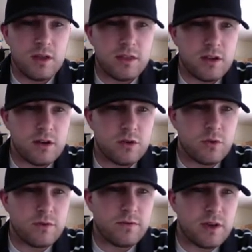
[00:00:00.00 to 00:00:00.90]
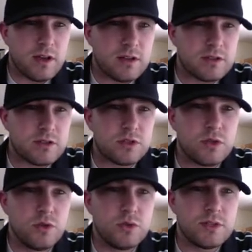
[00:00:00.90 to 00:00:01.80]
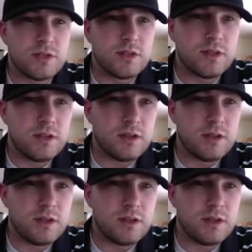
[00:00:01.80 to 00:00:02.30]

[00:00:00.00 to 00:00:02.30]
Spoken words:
They're doing fine, snoozing.